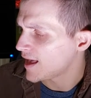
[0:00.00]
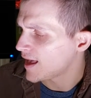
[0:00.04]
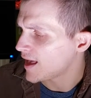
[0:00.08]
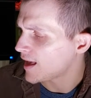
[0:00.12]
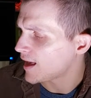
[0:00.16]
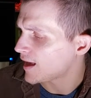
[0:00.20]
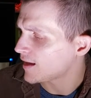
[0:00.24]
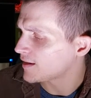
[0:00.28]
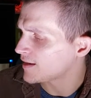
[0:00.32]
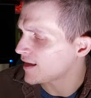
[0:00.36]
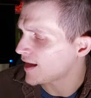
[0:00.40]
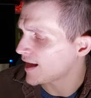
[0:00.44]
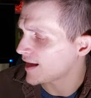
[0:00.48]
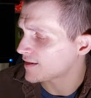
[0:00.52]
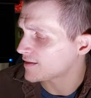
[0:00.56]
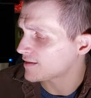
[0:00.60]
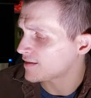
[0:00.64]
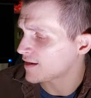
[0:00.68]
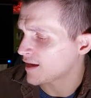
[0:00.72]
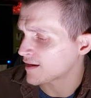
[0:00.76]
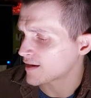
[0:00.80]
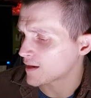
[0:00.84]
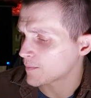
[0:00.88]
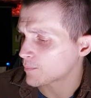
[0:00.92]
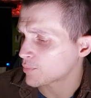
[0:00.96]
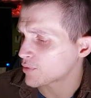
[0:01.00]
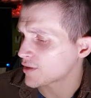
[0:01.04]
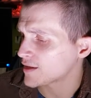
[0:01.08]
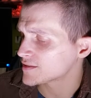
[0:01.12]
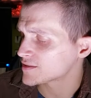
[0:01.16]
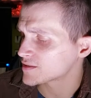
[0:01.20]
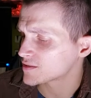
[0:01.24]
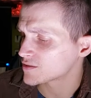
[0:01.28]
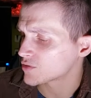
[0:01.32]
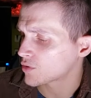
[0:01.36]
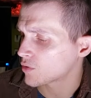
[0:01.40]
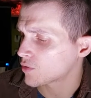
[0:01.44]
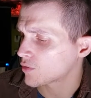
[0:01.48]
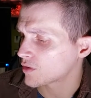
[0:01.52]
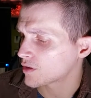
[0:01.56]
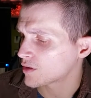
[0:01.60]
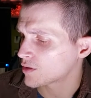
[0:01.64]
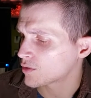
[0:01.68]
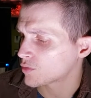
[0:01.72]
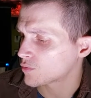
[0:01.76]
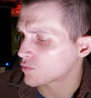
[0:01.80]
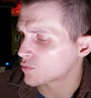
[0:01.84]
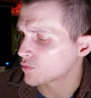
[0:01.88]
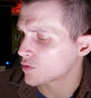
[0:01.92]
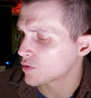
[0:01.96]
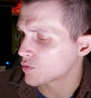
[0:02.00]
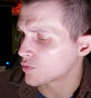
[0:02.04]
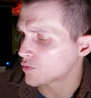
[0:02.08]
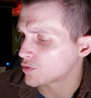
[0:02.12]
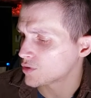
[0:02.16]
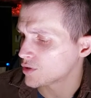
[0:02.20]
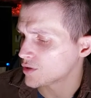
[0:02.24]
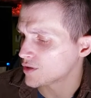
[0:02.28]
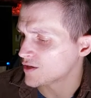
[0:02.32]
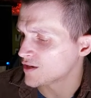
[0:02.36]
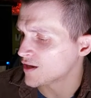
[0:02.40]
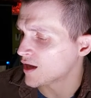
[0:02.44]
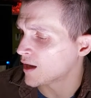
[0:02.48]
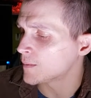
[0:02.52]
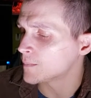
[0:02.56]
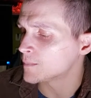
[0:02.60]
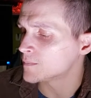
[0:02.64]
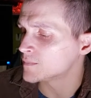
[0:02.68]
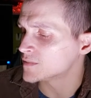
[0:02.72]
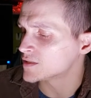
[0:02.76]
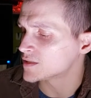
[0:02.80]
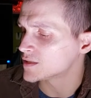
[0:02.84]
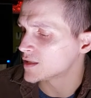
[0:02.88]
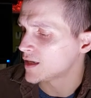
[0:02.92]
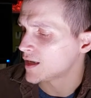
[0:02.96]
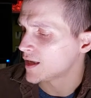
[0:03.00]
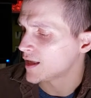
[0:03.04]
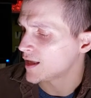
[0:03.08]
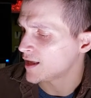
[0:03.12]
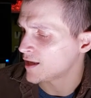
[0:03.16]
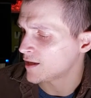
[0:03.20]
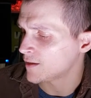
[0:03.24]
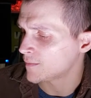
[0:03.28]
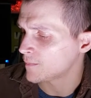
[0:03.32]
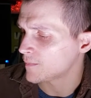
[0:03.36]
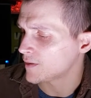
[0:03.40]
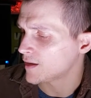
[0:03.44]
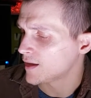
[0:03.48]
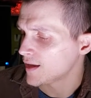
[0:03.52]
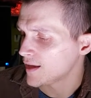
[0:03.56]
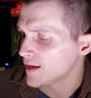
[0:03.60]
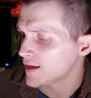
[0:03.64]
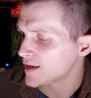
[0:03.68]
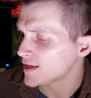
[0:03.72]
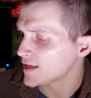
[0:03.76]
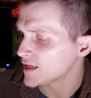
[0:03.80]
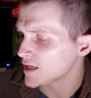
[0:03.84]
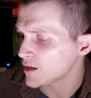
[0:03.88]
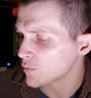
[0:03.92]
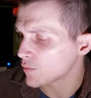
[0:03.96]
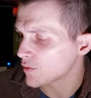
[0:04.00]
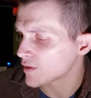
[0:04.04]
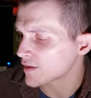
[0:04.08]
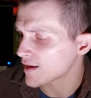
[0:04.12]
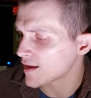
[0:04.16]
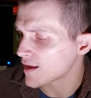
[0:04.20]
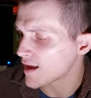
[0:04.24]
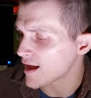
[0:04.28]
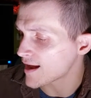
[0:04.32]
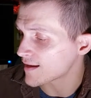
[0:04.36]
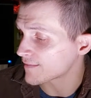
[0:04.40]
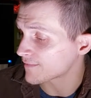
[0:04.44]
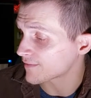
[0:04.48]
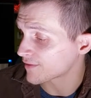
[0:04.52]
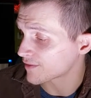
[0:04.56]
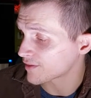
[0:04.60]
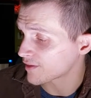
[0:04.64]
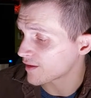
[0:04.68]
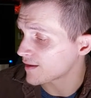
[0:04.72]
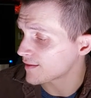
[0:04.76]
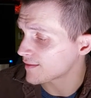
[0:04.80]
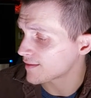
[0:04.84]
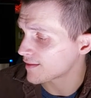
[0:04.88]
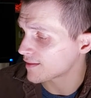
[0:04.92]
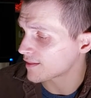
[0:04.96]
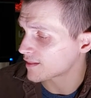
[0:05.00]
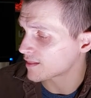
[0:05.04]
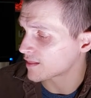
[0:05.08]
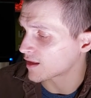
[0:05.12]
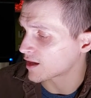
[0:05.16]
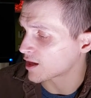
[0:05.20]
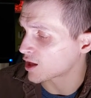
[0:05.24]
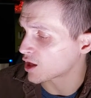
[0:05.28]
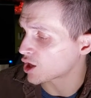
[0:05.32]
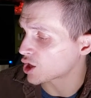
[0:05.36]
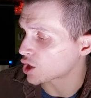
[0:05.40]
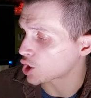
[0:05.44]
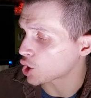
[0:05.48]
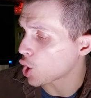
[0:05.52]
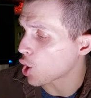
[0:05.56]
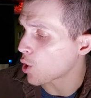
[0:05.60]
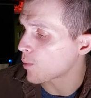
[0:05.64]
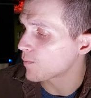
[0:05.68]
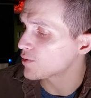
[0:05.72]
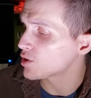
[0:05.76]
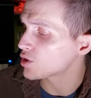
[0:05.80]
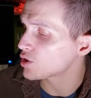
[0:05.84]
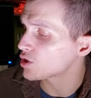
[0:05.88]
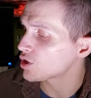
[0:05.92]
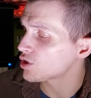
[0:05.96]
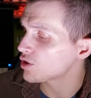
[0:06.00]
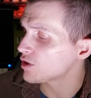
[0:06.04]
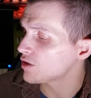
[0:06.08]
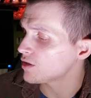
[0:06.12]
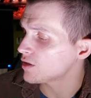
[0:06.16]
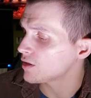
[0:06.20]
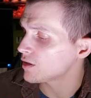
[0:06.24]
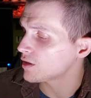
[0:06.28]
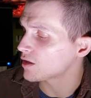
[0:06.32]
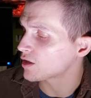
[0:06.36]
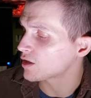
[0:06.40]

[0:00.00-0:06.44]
and had not a present horror numbed him, he would have thought the globule